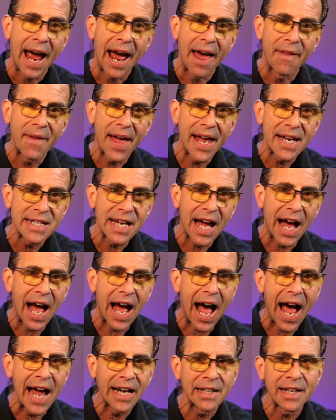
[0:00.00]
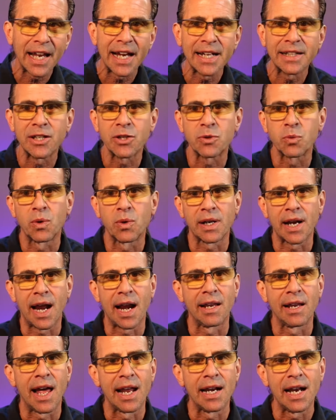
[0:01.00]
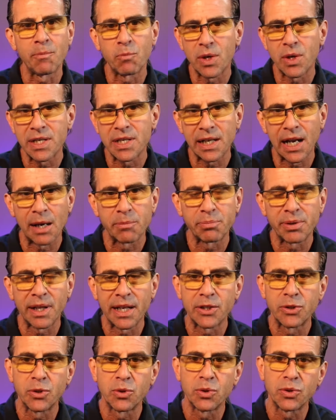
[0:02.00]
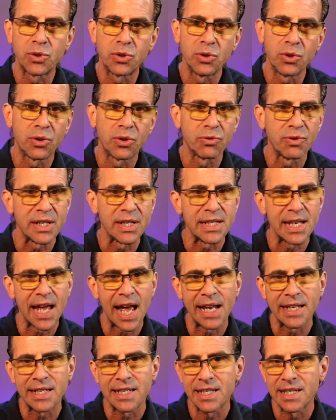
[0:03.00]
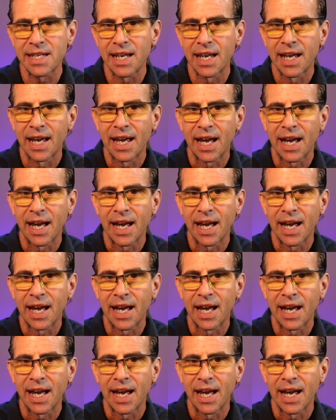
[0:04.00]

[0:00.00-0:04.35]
And I like this workout a lot. And I'm probably doing 2-3 sets.